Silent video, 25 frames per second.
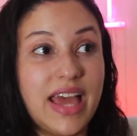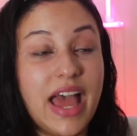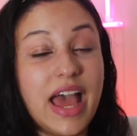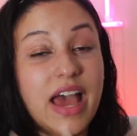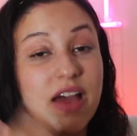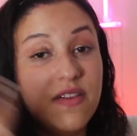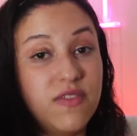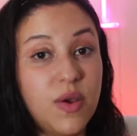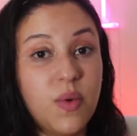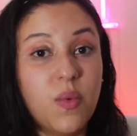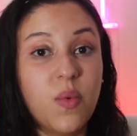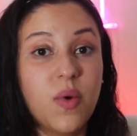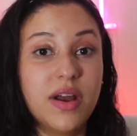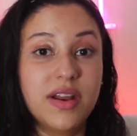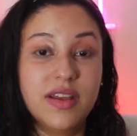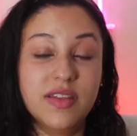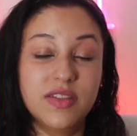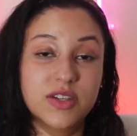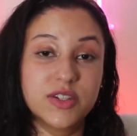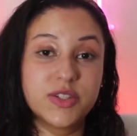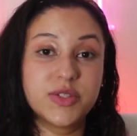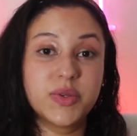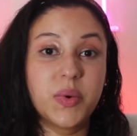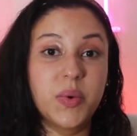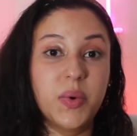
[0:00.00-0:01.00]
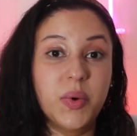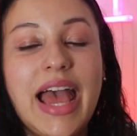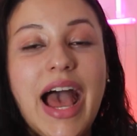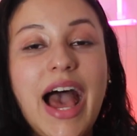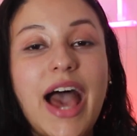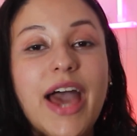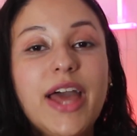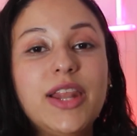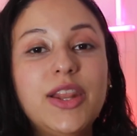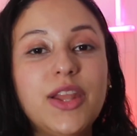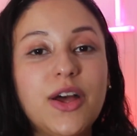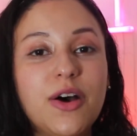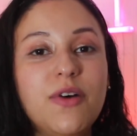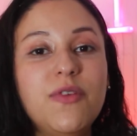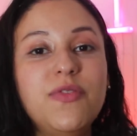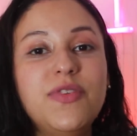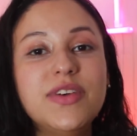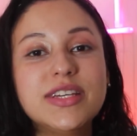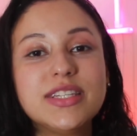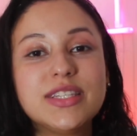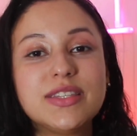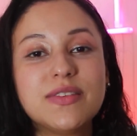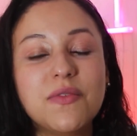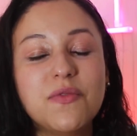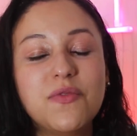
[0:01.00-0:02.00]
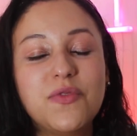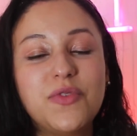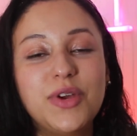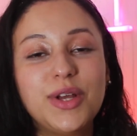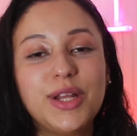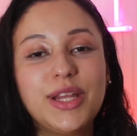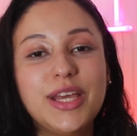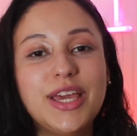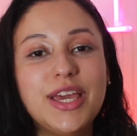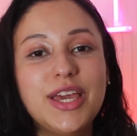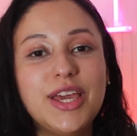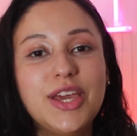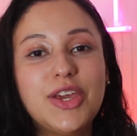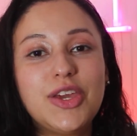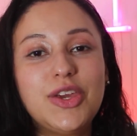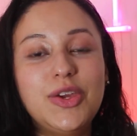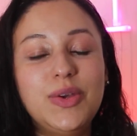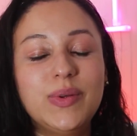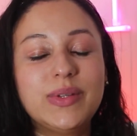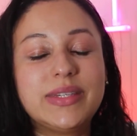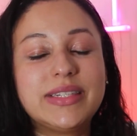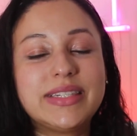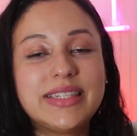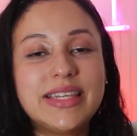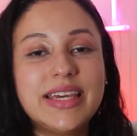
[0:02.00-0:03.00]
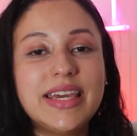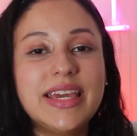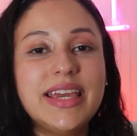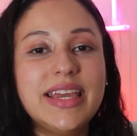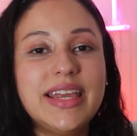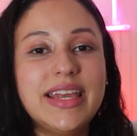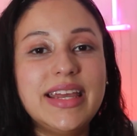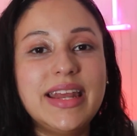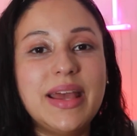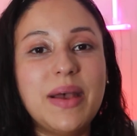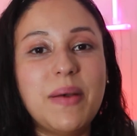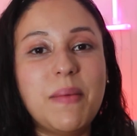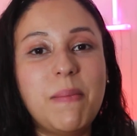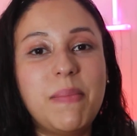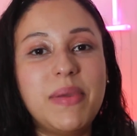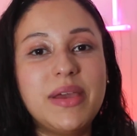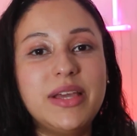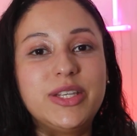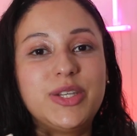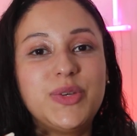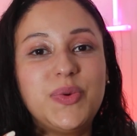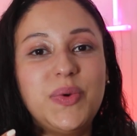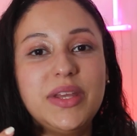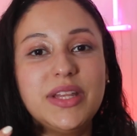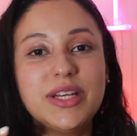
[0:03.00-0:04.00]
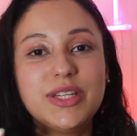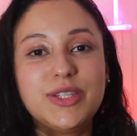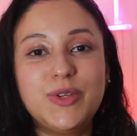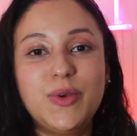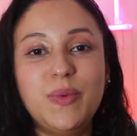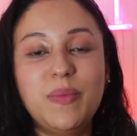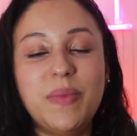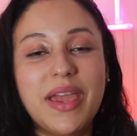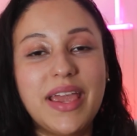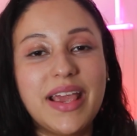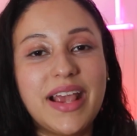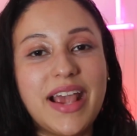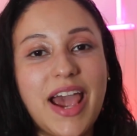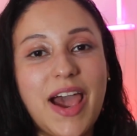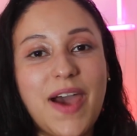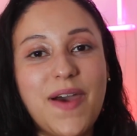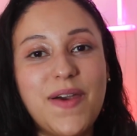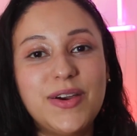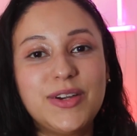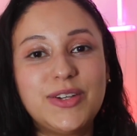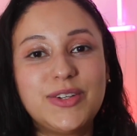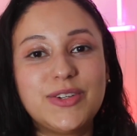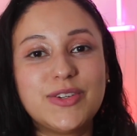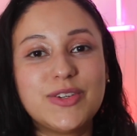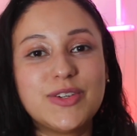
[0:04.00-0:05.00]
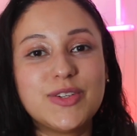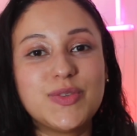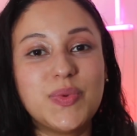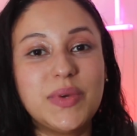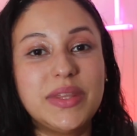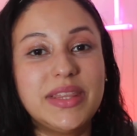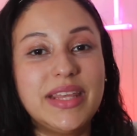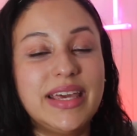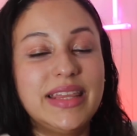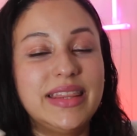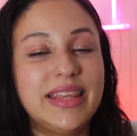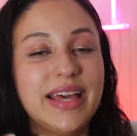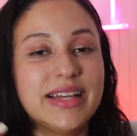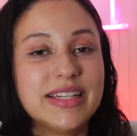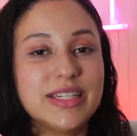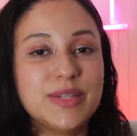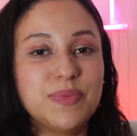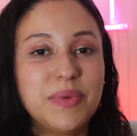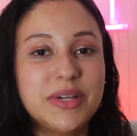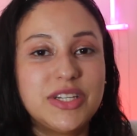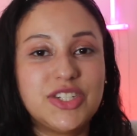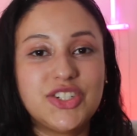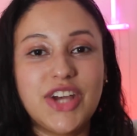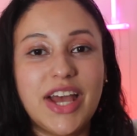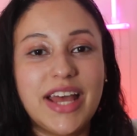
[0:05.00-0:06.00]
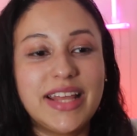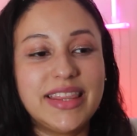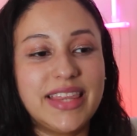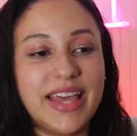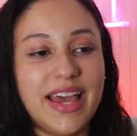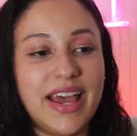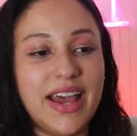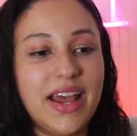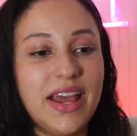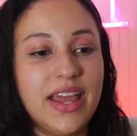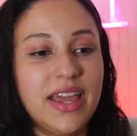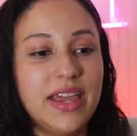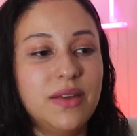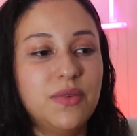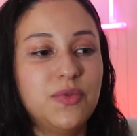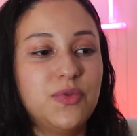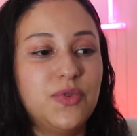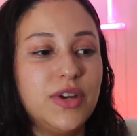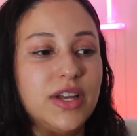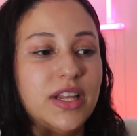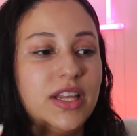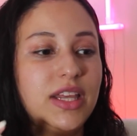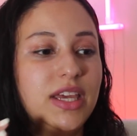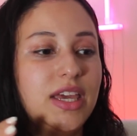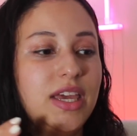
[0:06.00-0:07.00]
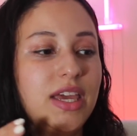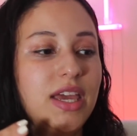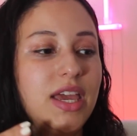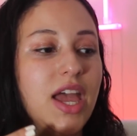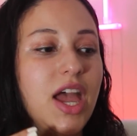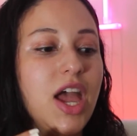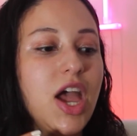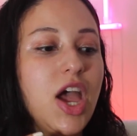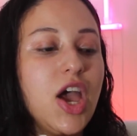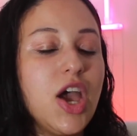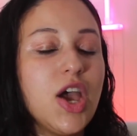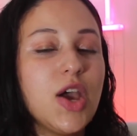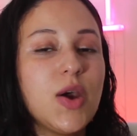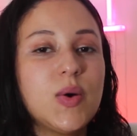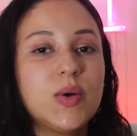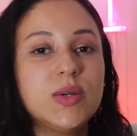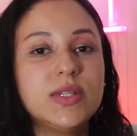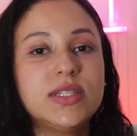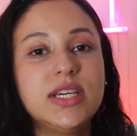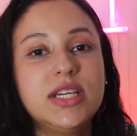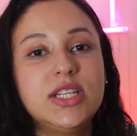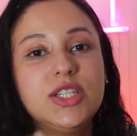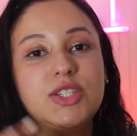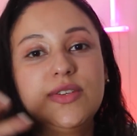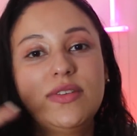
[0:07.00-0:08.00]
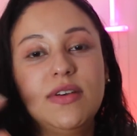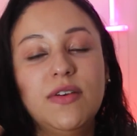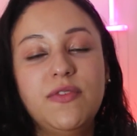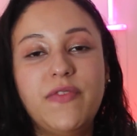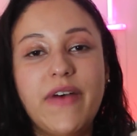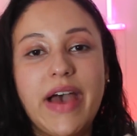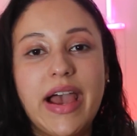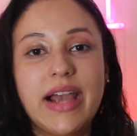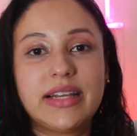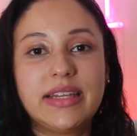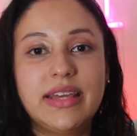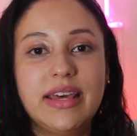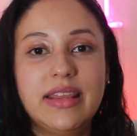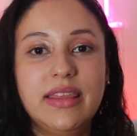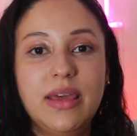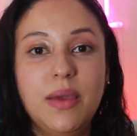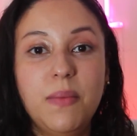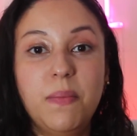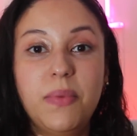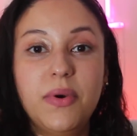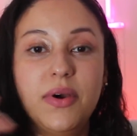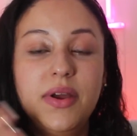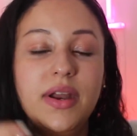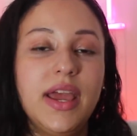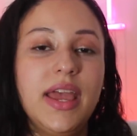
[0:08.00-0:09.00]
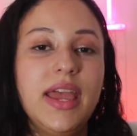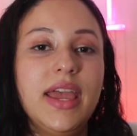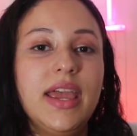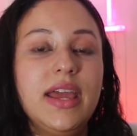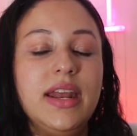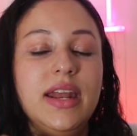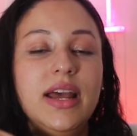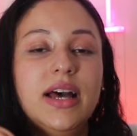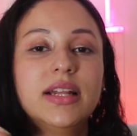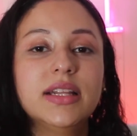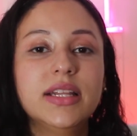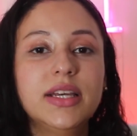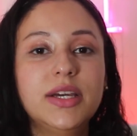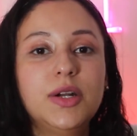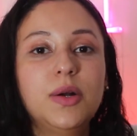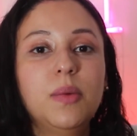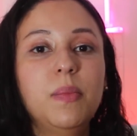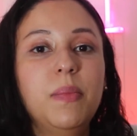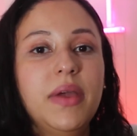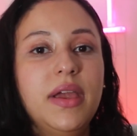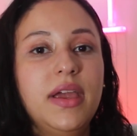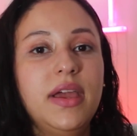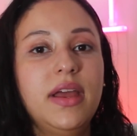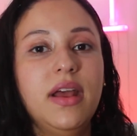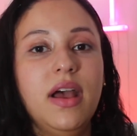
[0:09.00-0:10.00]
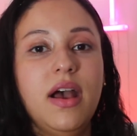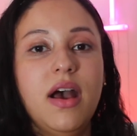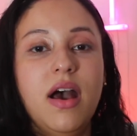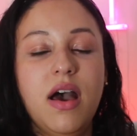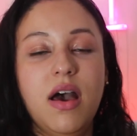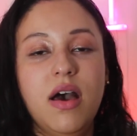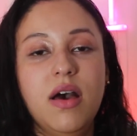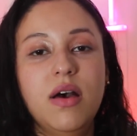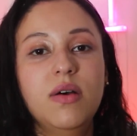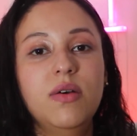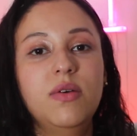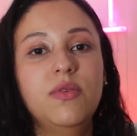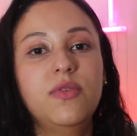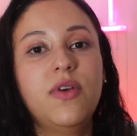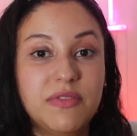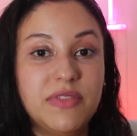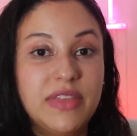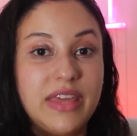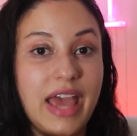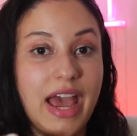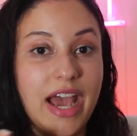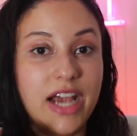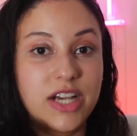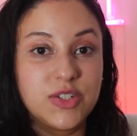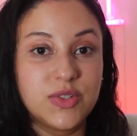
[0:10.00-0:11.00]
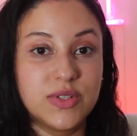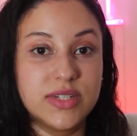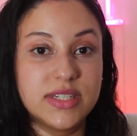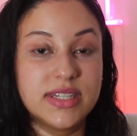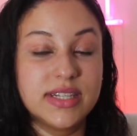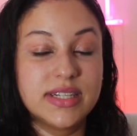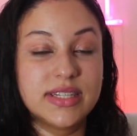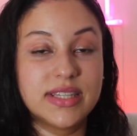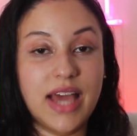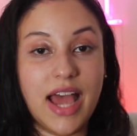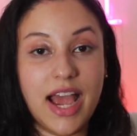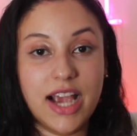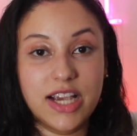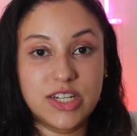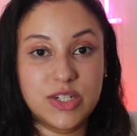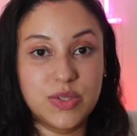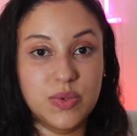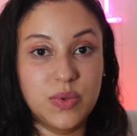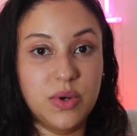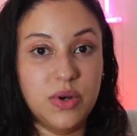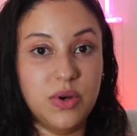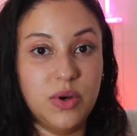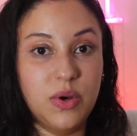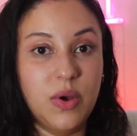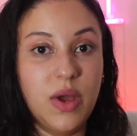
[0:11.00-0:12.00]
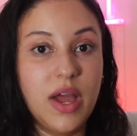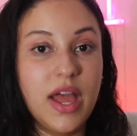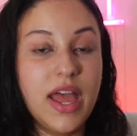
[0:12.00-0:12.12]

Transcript: everyone in the school. I love this really cute scene between the two main characters when they dance bachata. It really goes into the fact that they put in a little bit of the actress's actual